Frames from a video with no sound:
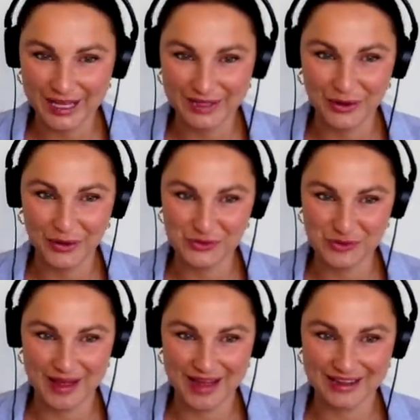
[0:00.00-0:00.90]
weekend
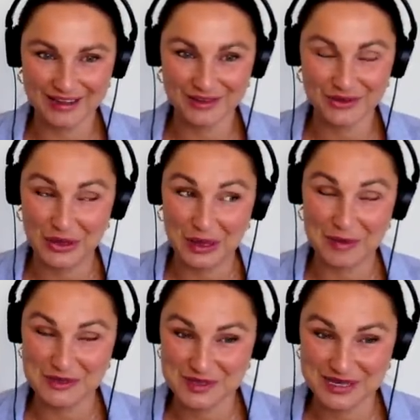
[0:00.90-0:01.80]
holdall bag. You
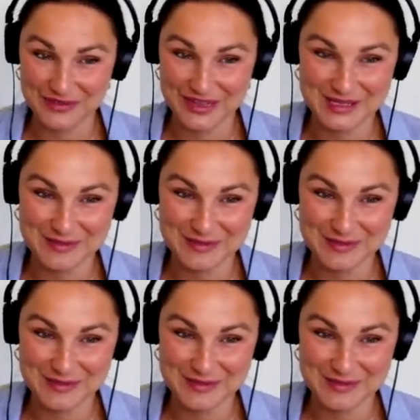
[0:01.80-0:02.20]
know how much we love